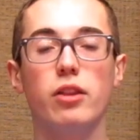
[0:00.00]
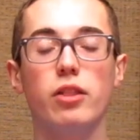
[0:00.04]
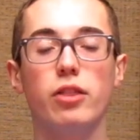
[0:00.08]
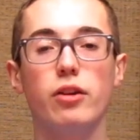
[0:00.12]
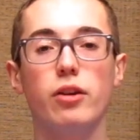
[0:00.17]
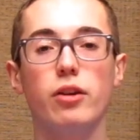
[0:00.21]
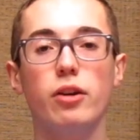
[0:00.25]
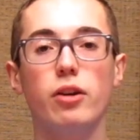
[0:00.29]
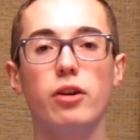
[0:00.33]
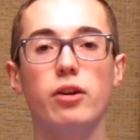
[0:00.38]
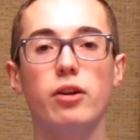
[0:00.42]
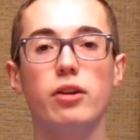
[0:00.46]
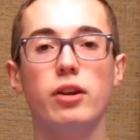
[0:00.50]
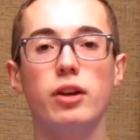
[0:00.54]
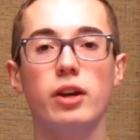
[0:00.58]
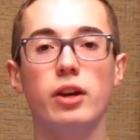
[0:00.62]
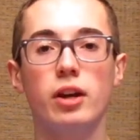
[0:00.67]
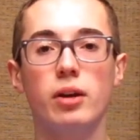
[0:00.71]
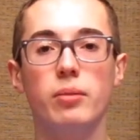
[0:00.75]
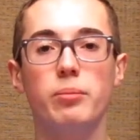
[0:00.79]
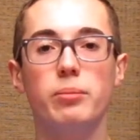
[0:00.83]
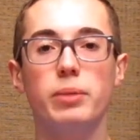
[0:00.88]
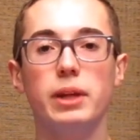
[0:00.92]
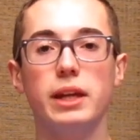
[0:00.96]
The third
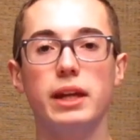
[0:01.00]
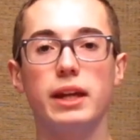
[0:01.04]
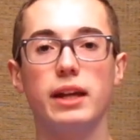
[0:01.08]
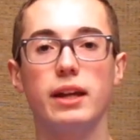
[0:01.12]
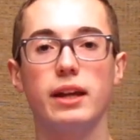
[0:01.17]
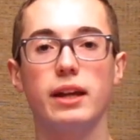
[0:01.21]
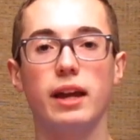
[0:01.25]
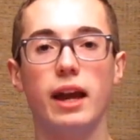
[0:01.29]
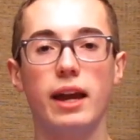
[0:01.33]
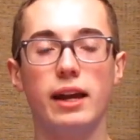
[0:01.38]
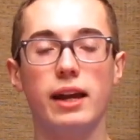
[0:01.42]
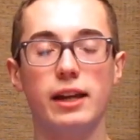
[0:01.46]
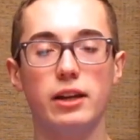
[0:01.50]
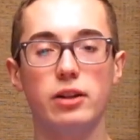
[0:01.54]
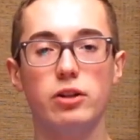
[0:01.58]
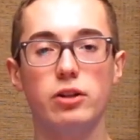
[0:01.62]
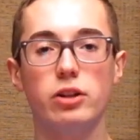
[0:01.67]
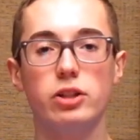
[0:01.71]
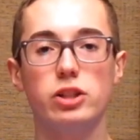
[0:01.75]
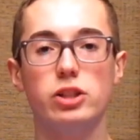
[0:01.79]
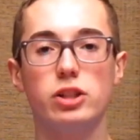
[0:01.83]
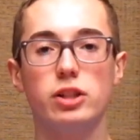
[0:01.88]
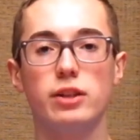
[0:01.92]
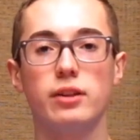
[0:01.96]
being a
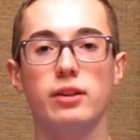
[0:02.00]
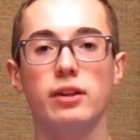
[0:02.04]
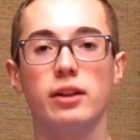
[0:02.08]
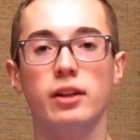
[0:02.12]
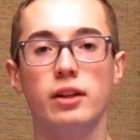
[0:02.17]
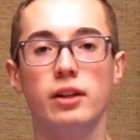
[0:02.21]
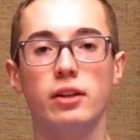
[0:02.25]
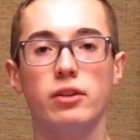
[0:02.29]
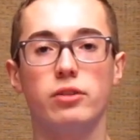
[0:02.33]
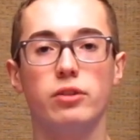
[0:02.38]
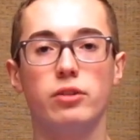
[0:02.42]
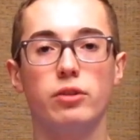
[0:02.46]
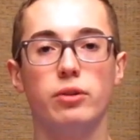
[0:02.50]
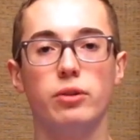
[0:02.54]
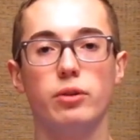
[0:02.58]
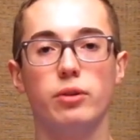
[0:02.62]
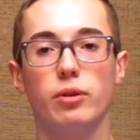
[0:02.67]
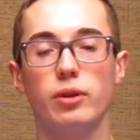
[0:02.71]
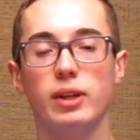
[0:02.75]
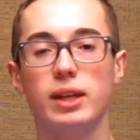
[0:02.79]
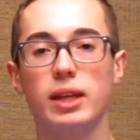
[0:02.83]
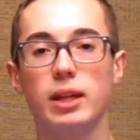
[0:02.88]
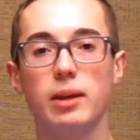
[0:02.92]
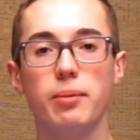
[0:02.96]
cushion
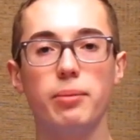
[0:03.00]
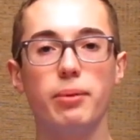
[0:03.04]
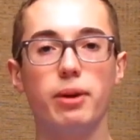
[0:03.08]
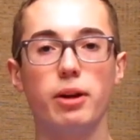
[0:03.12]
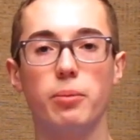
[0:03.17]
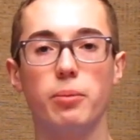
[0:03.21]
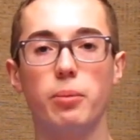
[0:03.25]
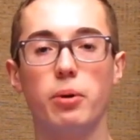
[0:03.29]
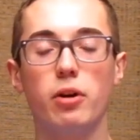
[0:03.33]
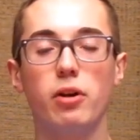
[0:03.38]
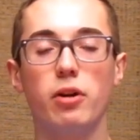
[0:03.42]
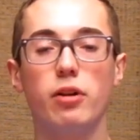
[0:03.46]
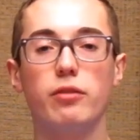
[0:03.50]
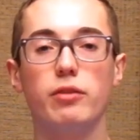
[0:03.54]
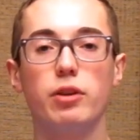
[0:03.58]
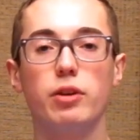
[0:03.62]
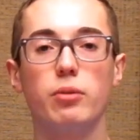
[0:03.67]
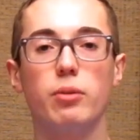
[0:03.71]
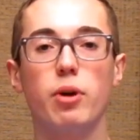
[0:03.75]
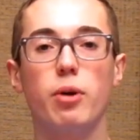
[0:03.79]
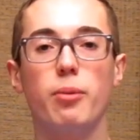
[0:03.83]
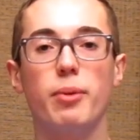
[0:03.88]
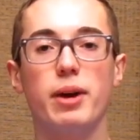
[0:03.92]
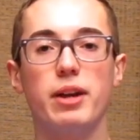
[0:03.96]
to keep a part
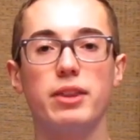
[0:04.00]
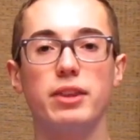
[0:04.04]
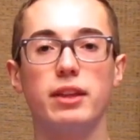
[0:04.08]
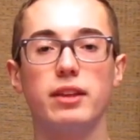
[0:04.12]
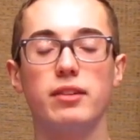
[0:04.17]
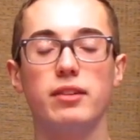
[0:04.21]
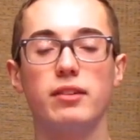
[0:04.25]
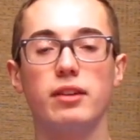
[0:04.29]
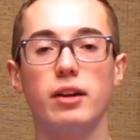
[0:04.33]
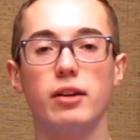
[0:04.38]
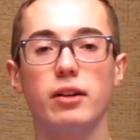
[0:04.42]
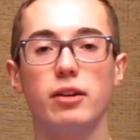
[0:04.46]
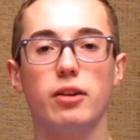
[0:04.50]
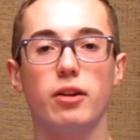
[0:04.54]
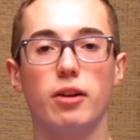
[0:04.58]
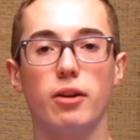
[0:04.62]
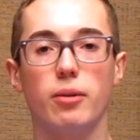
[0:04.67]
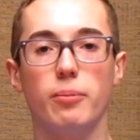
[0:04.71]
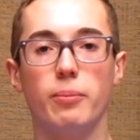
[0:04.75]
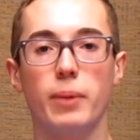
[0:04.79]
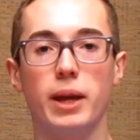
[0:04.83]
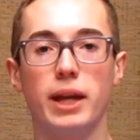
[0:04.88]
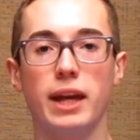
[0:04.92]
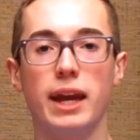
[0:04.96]
of your robot that's not
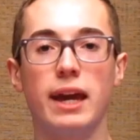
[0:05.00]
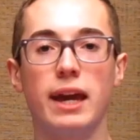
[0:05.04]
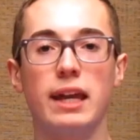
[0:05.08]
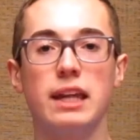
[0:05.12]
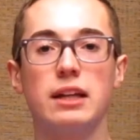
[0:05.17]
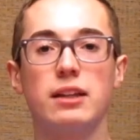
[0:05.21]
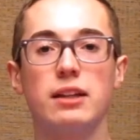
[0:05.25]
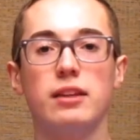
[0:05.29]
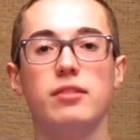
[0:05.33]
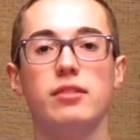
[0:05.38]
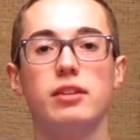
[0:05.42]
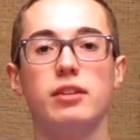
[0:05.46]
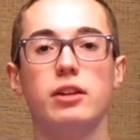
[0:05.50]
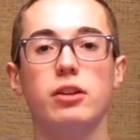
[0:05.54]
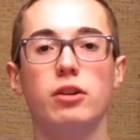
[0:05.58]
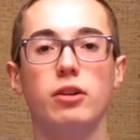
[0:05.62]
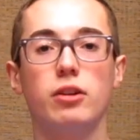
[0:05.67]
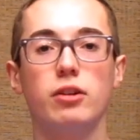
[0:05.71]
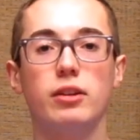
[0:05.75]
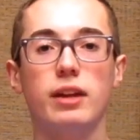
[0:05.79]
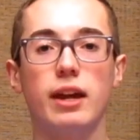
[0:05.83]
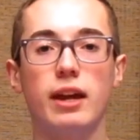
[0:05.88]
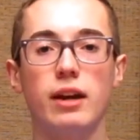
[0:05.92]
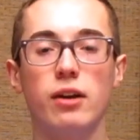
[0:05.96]
mechanically
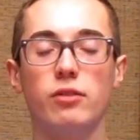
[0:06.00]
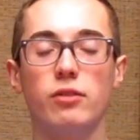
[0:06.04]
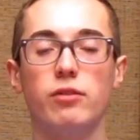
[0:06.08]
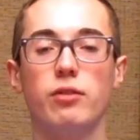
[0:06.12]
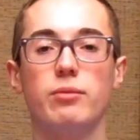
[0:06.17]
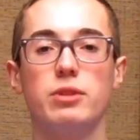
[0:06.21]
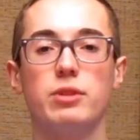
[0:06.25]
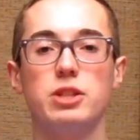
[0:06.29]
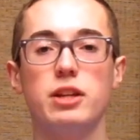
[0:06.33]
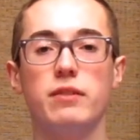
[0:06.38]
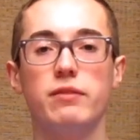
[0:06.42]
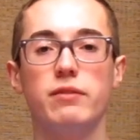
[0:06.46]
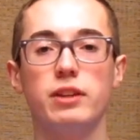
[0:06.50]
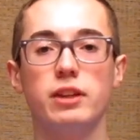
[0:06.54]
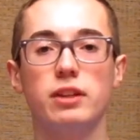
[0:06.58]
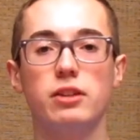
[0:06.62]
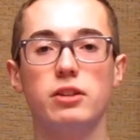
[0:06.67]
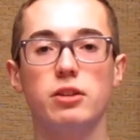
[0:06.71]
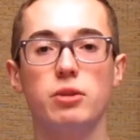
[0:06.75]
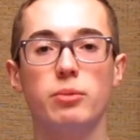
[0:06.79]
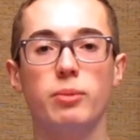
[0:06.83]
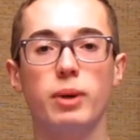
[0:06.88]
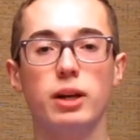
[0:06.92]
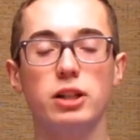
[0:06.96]
secured down from
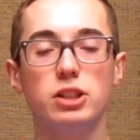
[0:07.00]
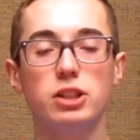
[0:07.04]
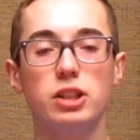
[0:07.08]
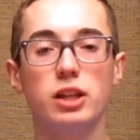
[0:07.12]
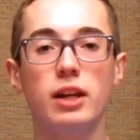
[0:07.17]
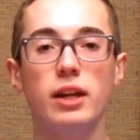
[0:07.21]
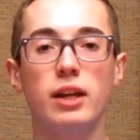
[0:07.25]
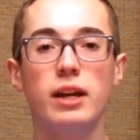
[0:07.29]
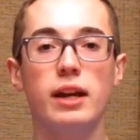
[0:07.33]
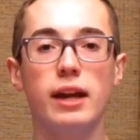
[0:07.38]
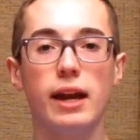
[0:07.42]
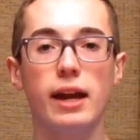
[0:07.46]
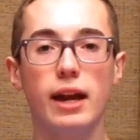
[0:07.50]
shifting too much,